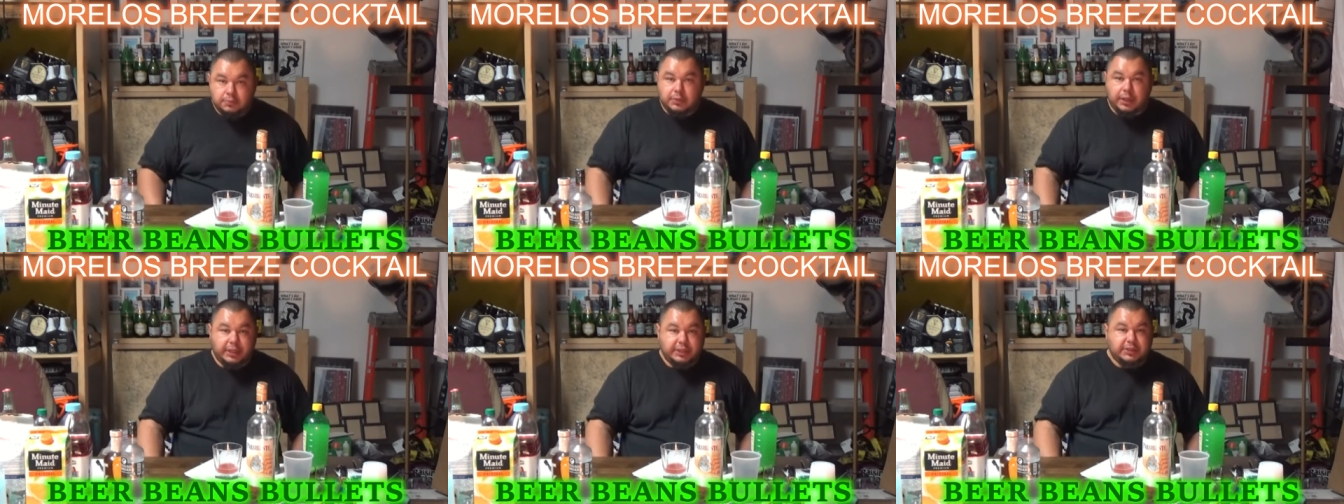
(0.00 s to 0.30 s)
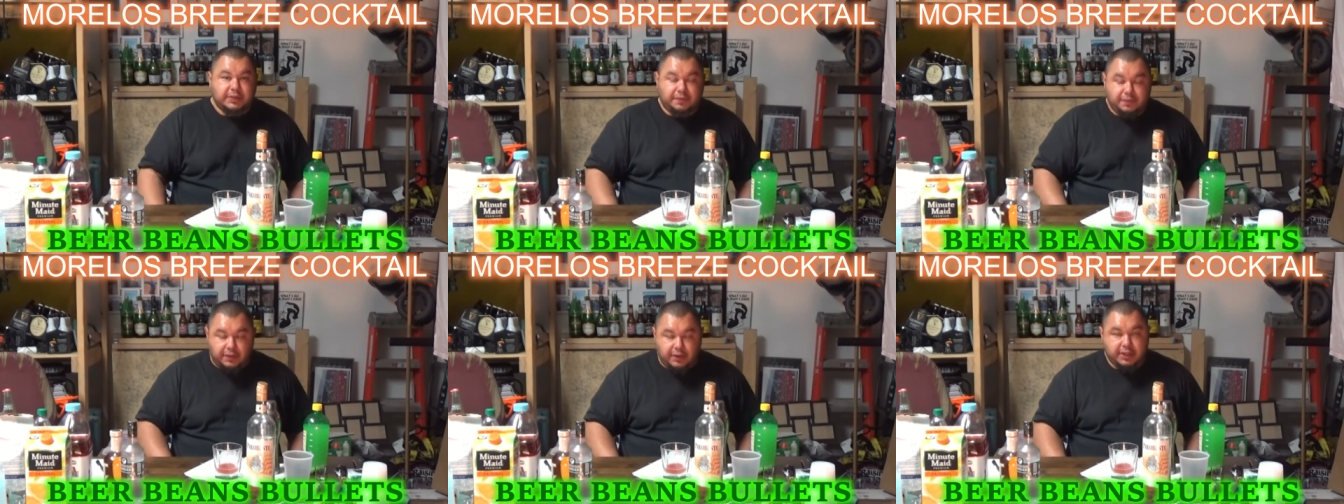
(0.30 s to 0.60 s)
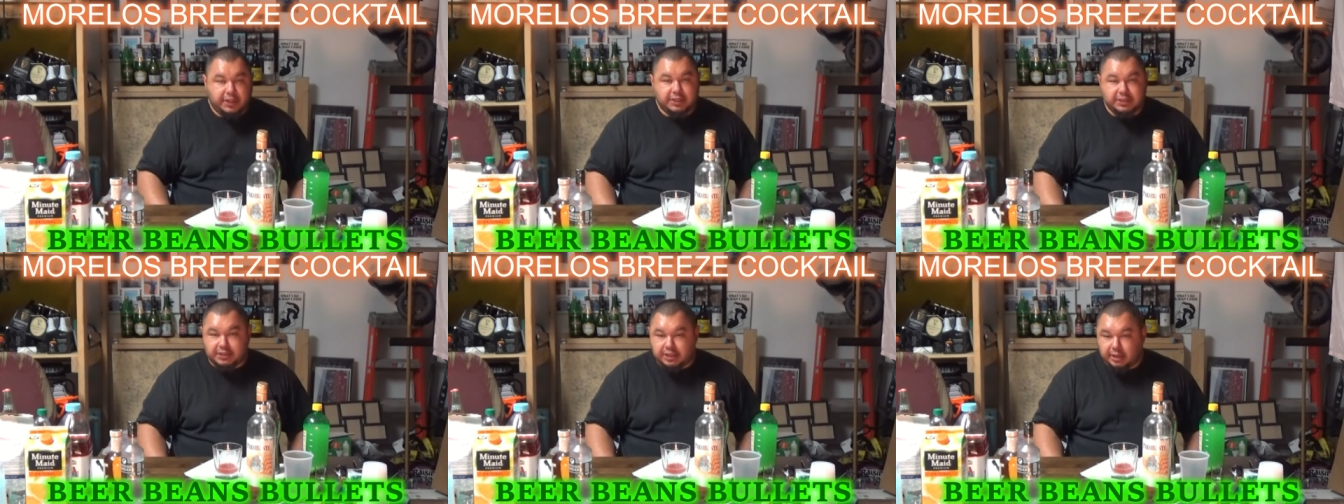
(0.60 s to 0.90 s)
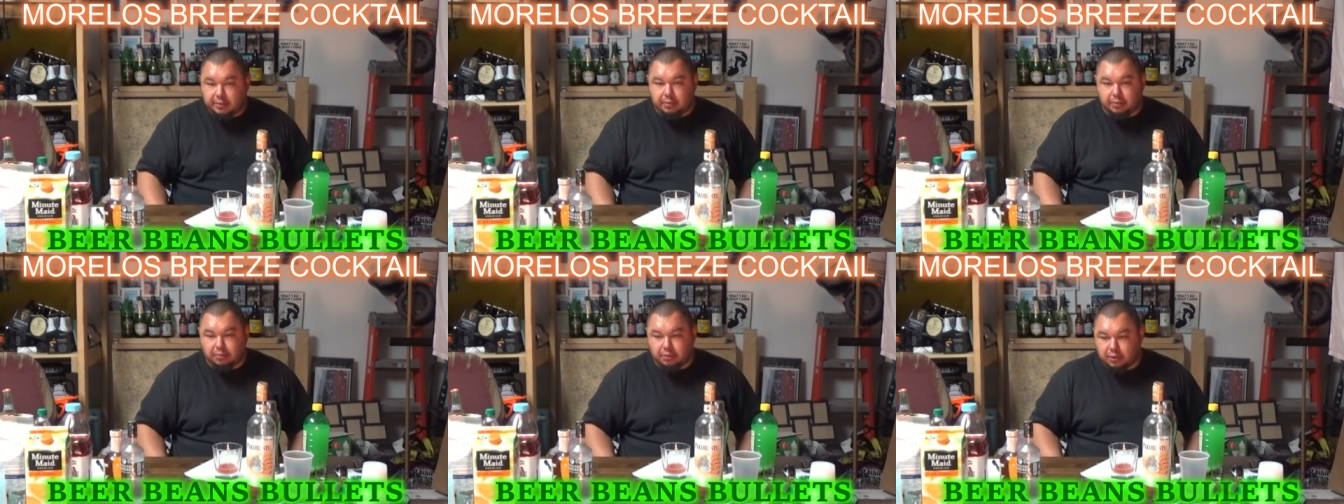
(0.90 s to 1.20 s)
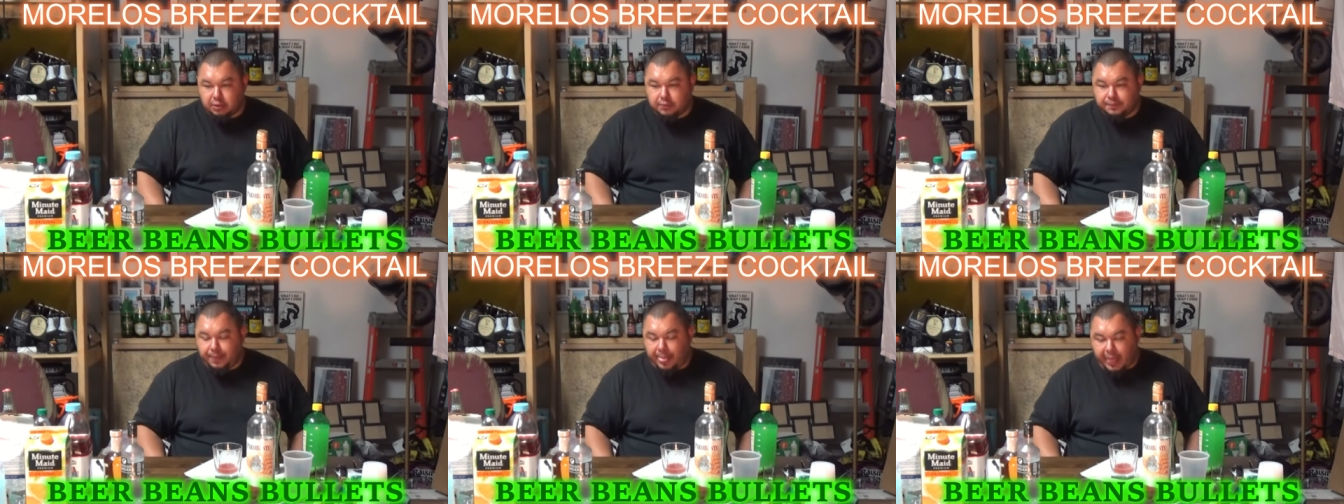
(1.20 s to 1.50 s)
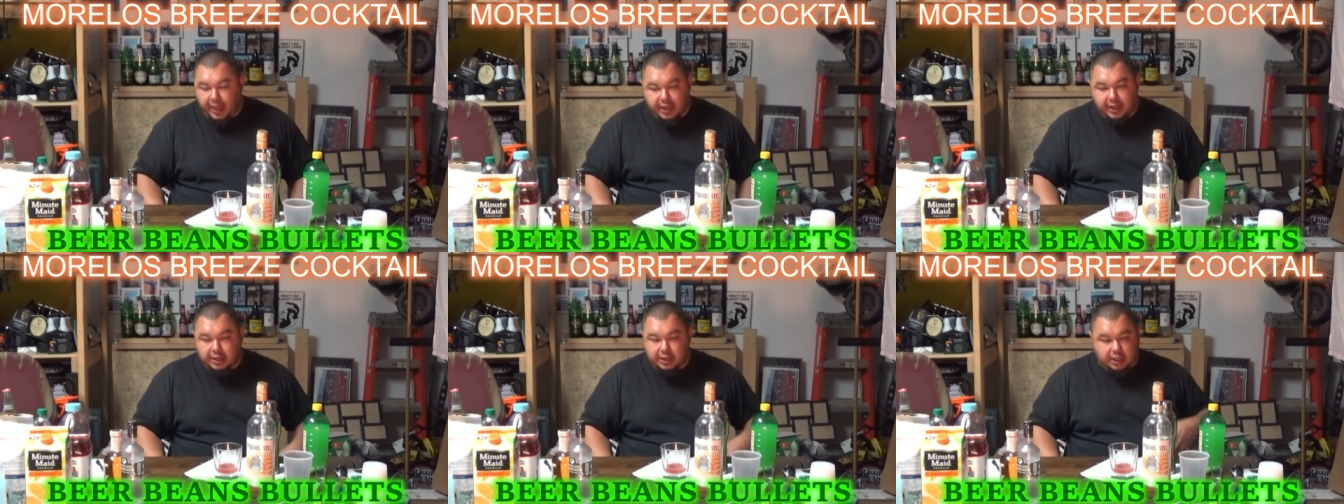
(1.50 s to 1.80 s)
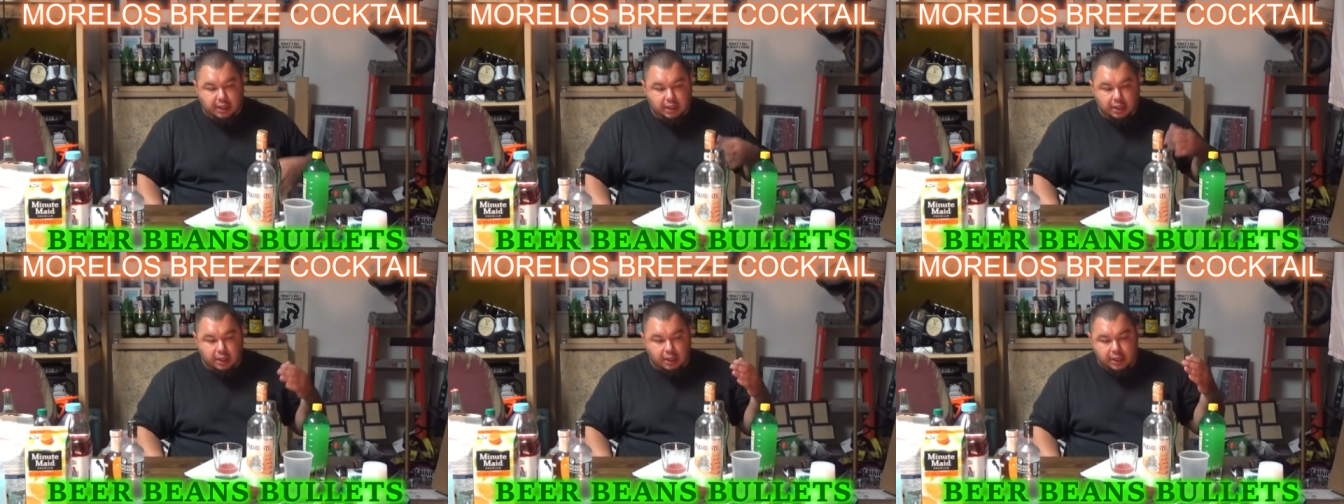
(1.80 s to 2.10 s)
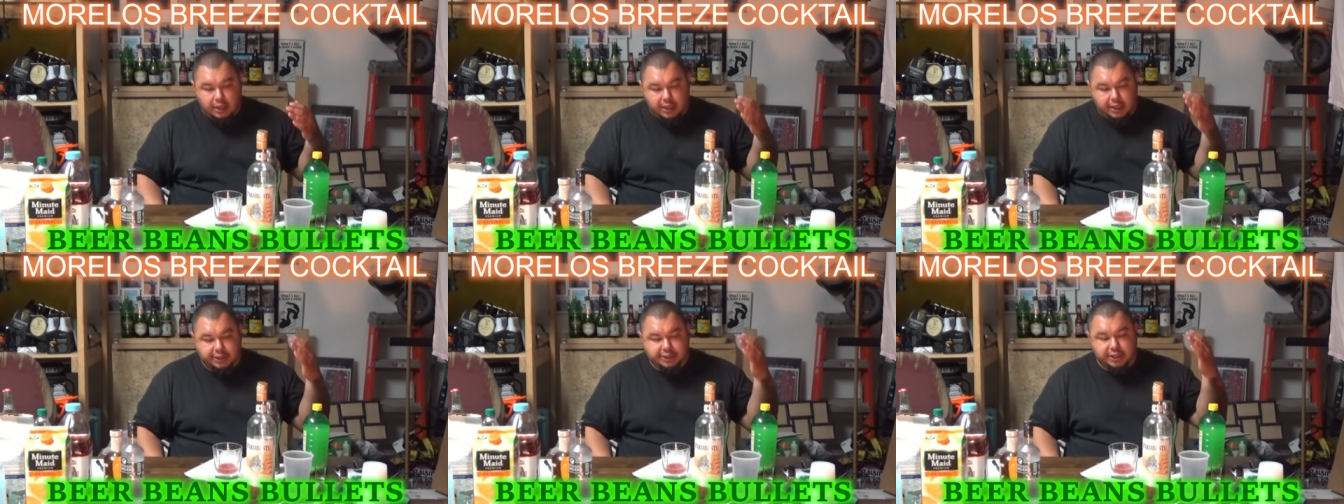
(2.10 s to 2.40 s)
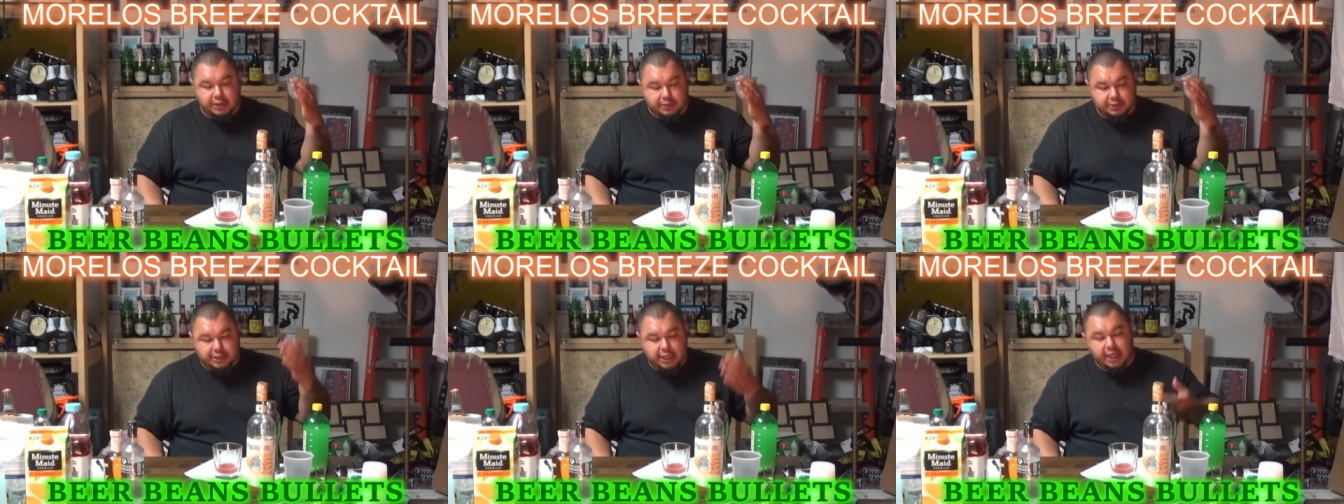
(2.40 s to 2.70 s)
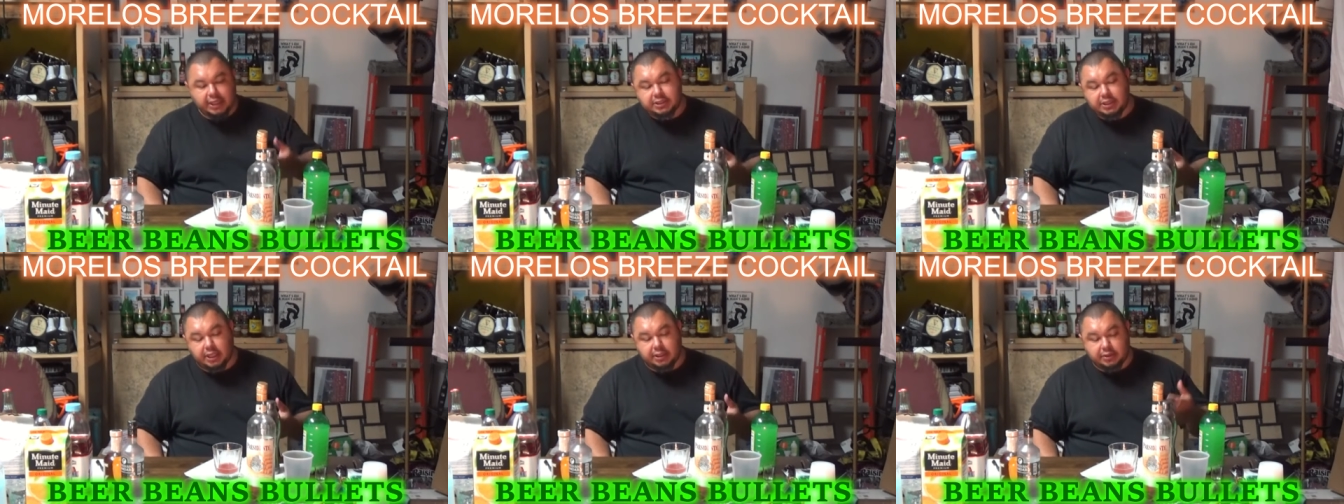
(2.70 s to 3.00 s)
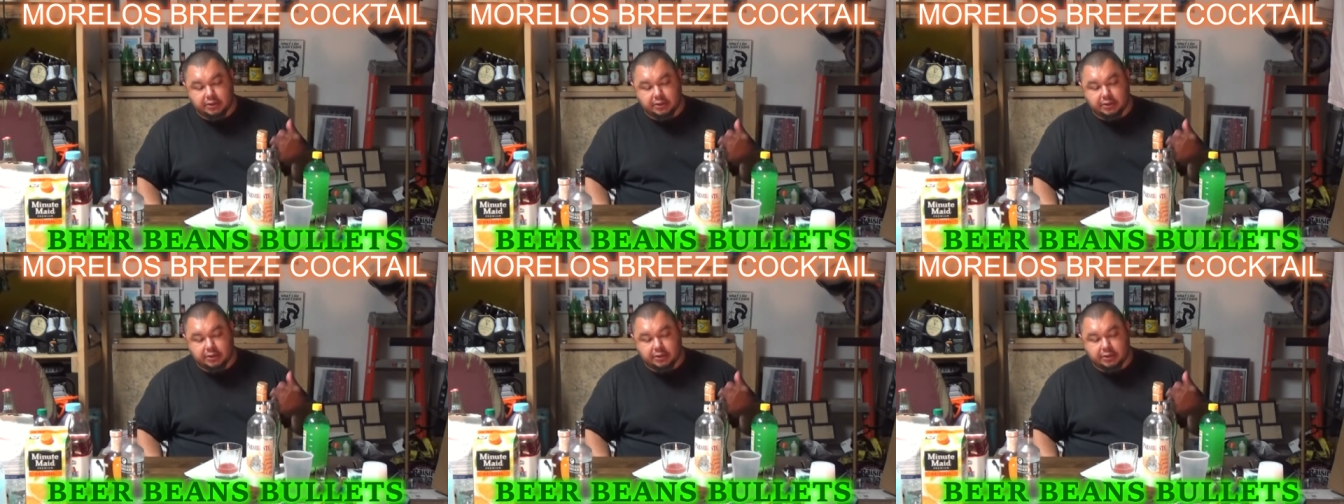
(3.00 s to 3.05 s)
It's a fucking sleeper, bro. It doesn't even taste like